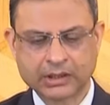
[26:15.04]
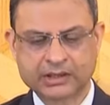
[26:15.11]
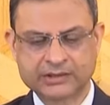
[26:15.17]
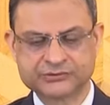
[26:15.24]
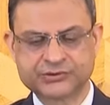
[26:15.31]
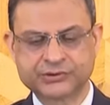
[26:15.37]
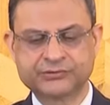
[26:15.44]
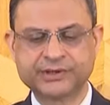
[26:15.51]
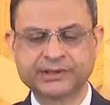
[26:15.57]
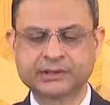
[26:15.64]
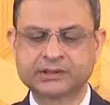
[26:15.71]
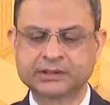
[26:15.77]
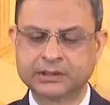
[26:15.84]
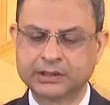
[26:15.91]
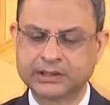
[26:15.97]
considering
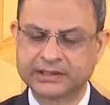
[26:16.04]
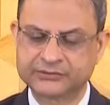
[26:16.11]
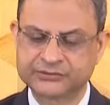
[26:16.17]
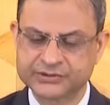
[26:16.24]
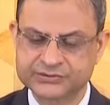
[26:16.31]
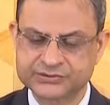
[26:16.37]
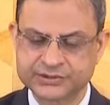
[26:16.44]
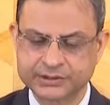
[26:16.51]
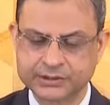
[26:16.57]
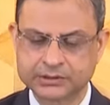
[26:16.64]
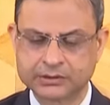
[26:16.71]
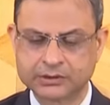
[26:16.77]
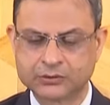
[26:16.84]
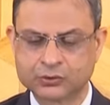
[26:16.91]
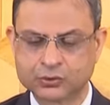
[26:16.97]
the existing
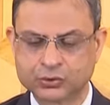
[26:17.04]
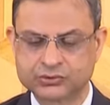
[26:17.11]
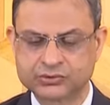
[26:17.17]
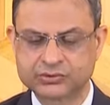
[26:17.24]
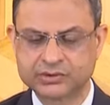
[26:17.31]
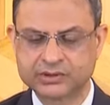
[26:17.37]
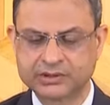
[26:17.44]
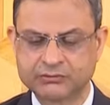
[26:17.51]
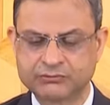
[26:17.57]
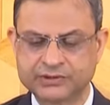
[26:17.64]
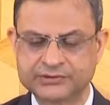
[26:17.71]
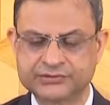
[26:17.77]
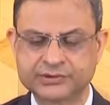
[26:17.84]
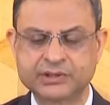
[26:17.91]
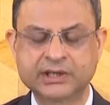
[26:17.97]
growth
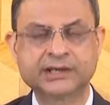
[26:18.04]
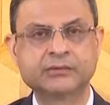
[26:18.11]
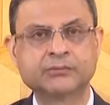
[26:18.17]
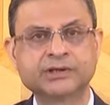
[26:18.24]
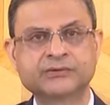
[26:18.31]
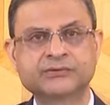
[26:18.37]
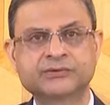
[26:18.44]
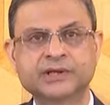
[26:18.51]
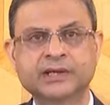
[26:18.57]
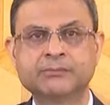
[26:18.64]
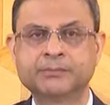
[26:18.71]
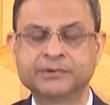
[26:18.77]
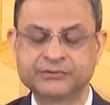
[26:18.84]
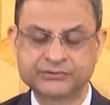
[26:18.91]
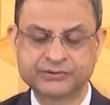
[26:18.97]
inflation dynamics, the
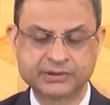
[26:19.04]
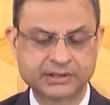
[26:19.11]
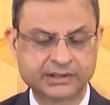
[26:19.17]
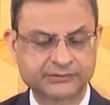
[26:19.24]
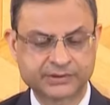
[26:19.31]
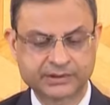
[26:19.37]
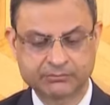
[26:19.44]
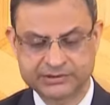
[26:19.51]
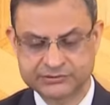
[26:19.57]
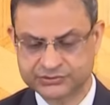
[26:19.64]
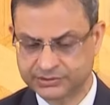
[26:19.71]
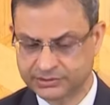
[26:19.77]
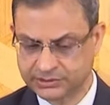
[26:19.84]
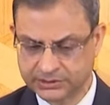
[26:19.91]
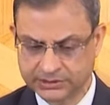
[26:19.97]
MPC, as I
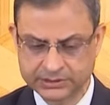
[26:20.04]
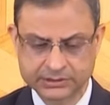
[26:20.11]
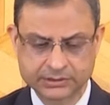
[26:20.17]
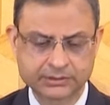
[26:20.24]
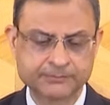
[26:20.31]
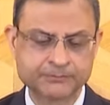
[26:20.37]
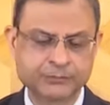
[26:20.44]
mentioned earlier,